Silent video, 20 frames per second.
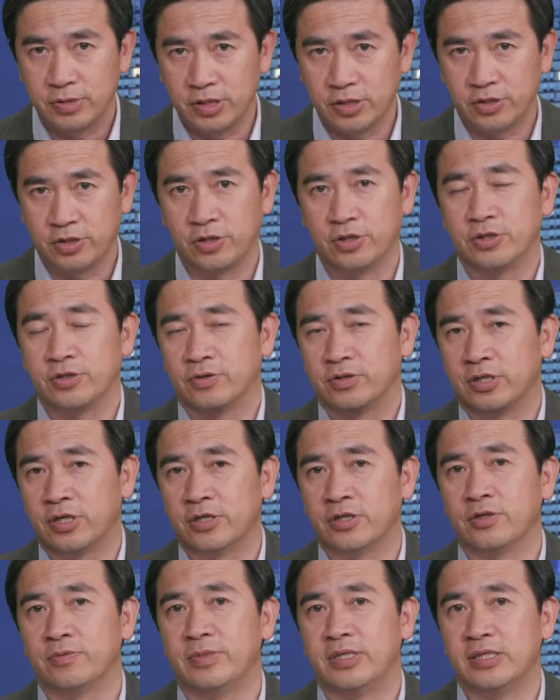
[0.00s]
It's a turtle.
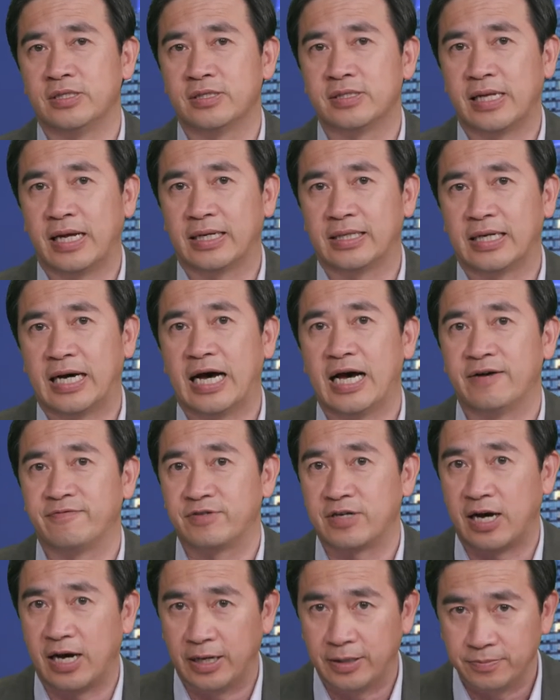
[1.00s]
Turtle means that I have
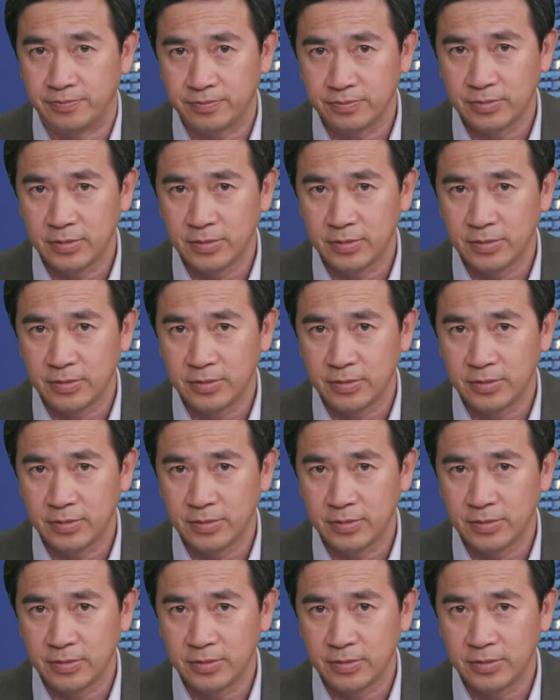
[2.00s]
time.